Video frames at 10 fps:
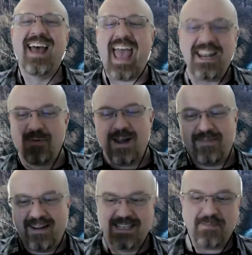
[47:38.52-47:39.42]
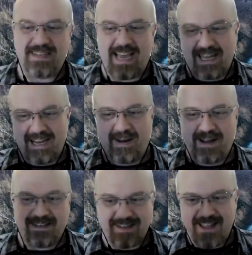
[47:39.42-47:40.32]
Hand waving. It's metallic
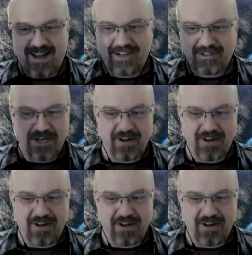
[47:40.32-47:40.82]
because it's not hydrogen